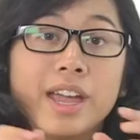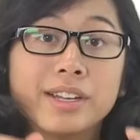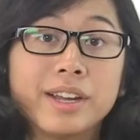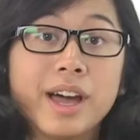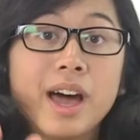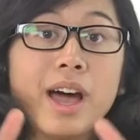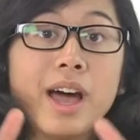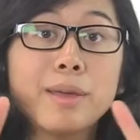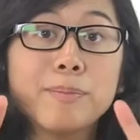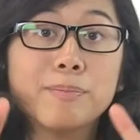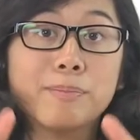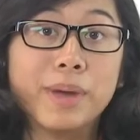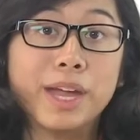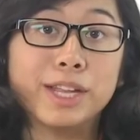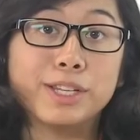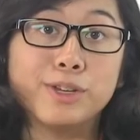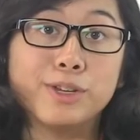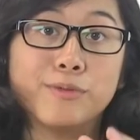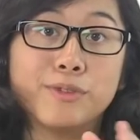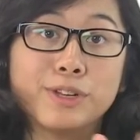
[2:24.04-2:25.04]
And I
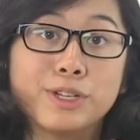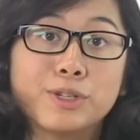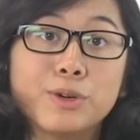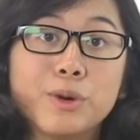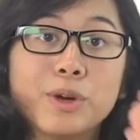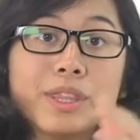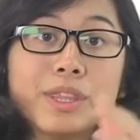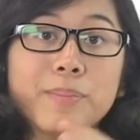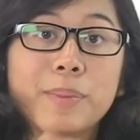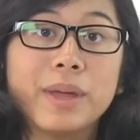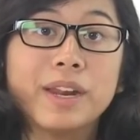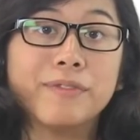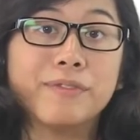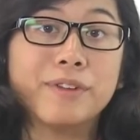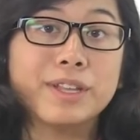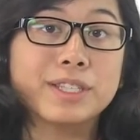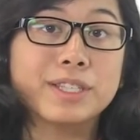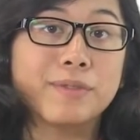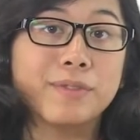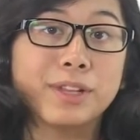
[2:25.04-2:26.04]
bet you've enjoyed the
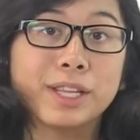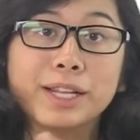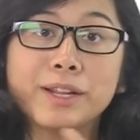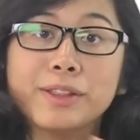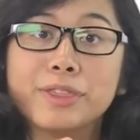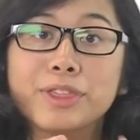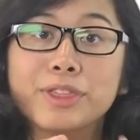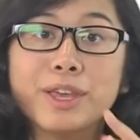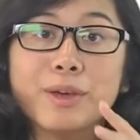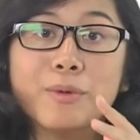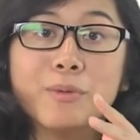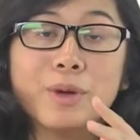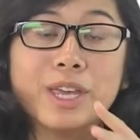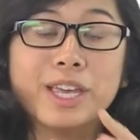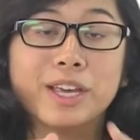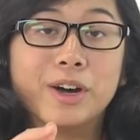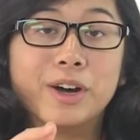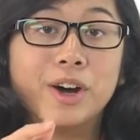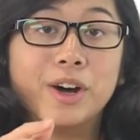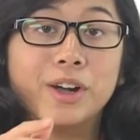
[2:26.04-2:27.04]
benefits of a little thing
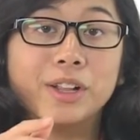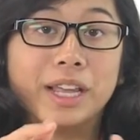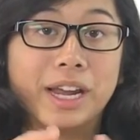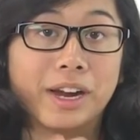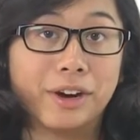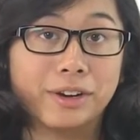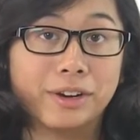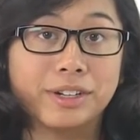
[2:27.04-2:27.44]
we call air